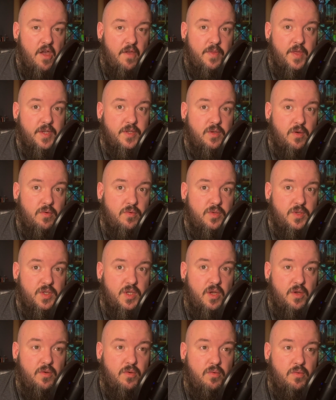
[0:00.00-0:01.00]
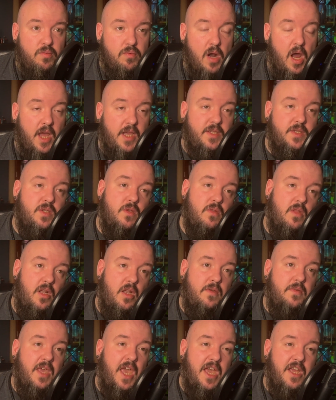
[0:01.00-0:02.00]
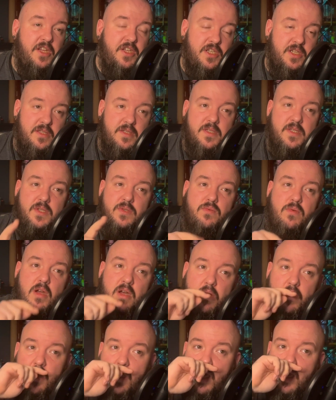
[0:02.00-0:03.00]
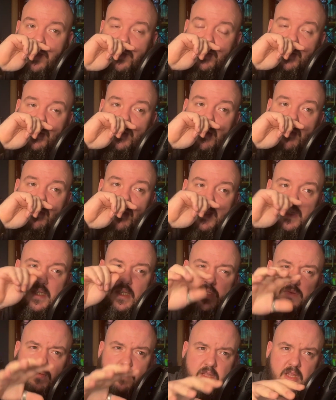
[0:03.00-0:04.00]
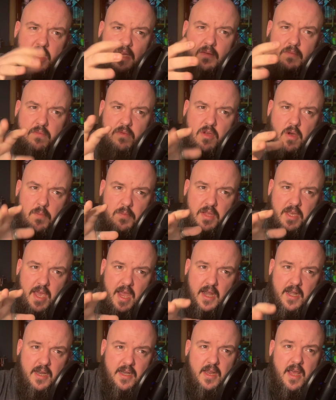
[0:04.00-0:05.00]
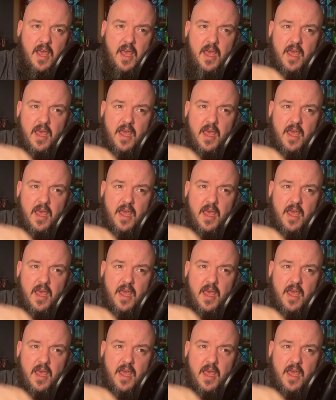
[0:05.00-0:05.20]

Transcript: There's also rights on the locations as well. So this is really complicated.